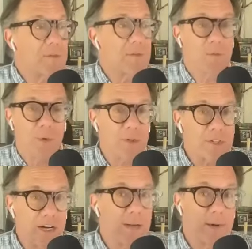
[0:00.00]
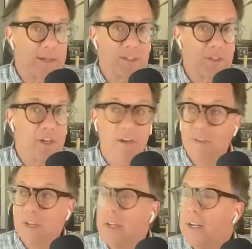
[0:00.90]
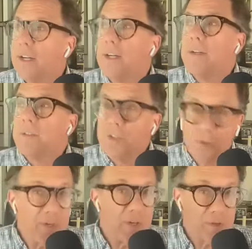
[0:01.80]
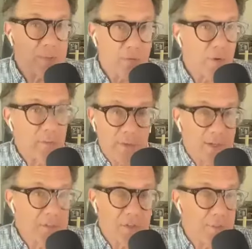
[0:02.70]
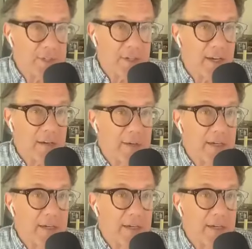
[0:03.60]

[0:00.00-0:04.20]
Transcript: we're talking about this stuff 2 years before anyone else is going to be talking about it.